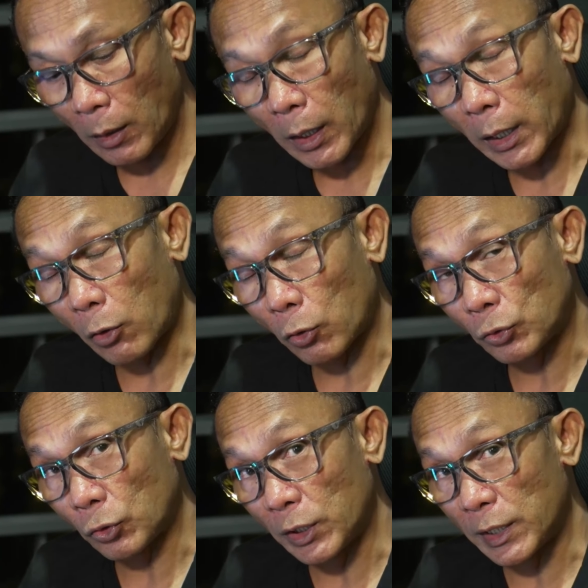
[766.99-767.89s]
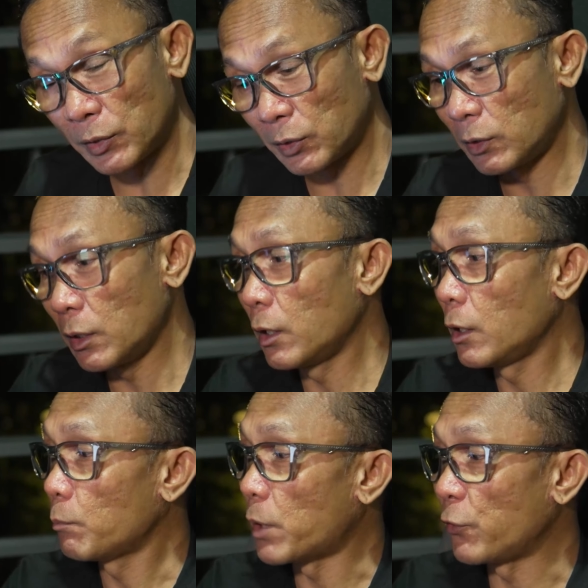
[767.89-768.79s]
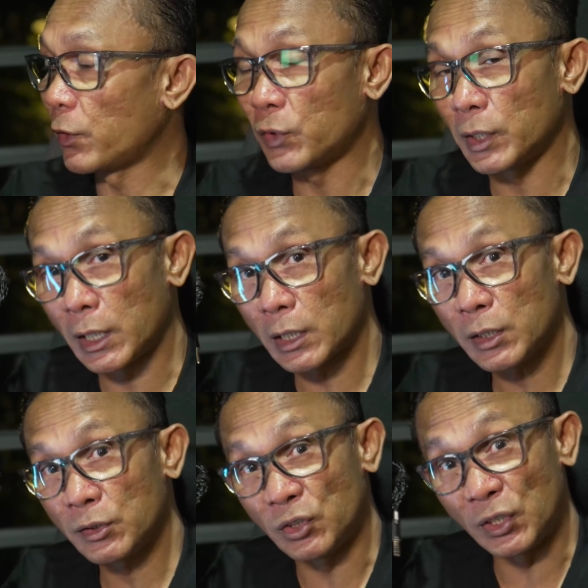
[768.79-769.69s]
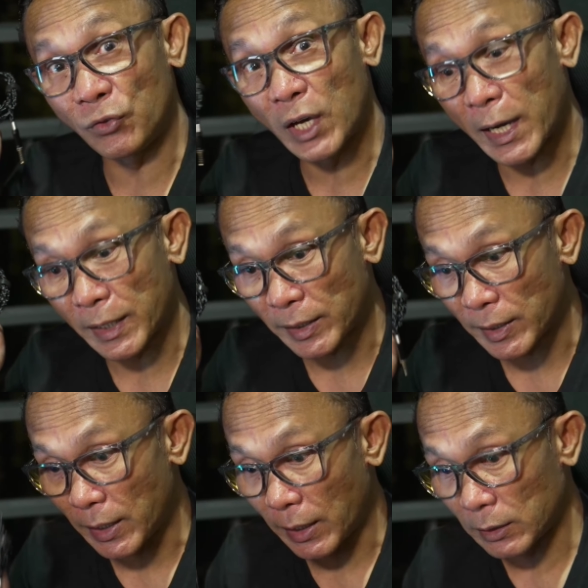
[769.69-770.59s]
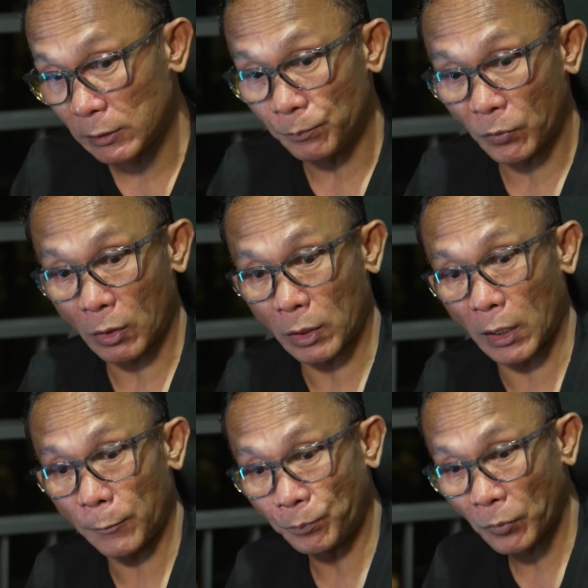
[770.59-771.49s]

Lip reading: and also this, my favorite here, Sivga Nightingale, okay?